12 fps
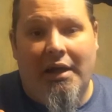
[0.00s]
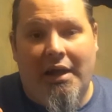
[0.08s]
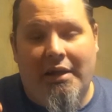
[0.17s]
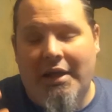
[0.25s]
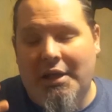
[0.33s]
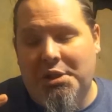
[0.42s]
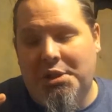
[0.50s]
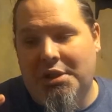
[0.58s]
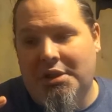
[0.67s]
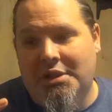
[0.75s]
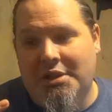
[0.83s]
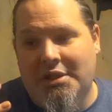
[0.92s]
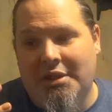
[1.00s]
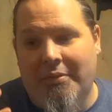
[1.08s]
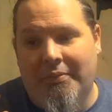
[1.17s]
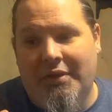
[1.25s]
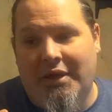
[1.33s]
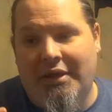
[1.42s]
And that's just
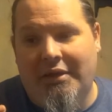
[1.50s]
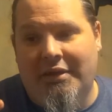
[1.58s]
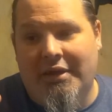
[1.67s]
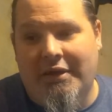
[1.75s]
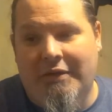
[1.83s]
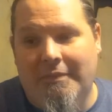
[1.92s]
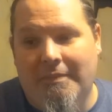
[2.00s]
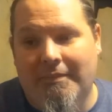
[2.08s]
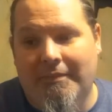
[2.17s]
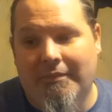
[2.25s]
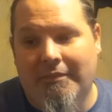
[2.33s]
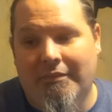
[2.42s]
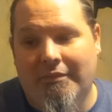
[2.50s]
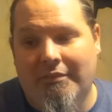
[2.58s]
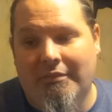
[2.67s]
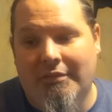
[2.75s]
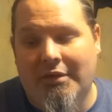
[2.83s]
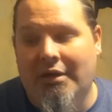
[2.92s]
something that,
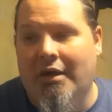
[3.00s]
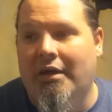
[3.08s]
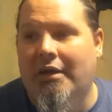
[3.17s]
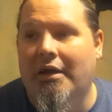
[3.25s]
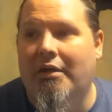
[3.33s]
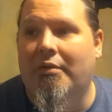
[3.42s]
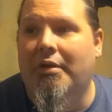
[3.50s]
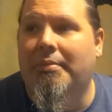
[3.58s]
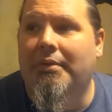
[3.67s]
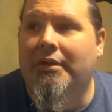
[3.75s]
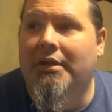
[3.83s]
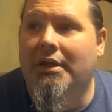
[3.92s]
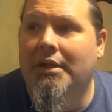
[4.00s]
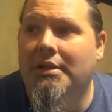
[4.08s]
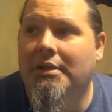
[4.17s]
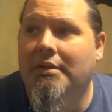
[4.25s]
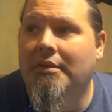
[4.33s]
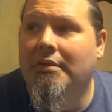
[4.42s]
God, how do I put this?